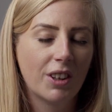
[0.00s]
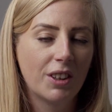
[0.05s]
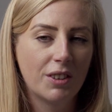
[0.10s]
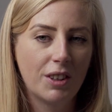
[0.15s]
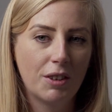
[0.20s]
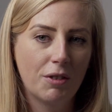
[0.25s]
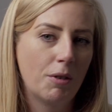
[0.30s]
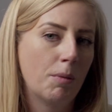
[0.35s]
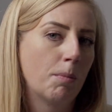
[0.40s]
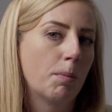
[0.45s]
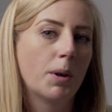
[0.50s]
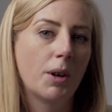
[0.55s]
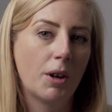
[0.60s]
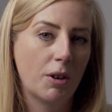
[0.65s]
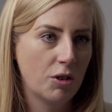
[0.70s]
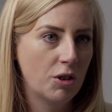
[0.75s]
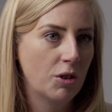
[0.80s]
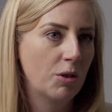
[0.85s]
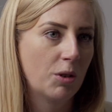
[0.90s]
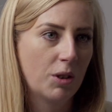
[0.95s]
different
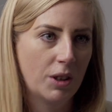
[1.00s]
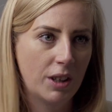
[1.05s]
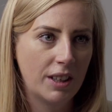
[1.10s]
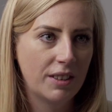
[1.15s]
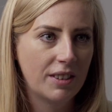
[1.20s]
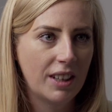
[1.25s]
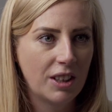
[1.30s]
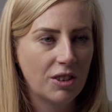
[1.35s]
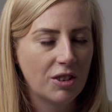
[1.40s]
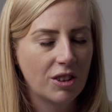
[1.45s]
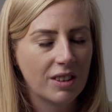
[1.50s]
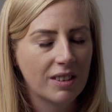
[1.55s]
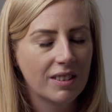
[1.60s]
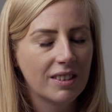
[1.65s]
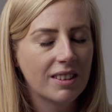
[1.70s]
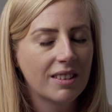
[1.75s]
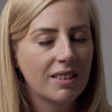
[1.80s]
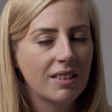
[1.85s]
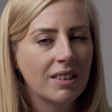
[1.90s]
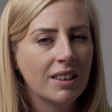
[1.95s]
production
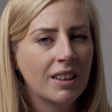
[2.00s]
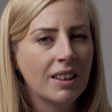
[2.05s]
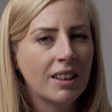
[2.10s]
organisations.